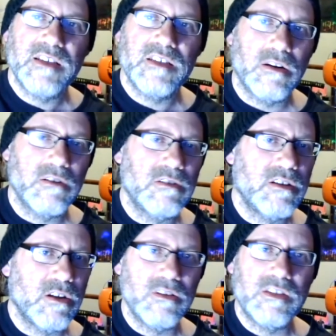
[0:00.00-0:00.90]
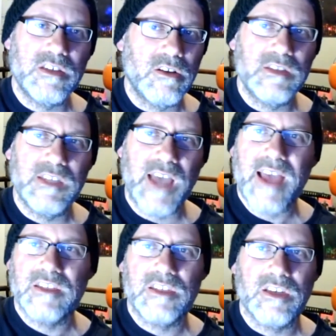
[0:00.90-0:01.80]
so cold, so dead,
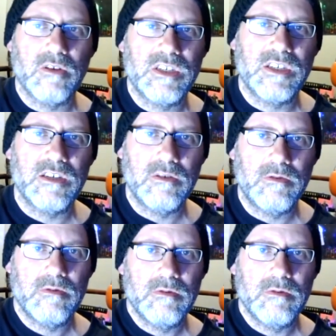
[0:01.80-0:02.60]
so soon.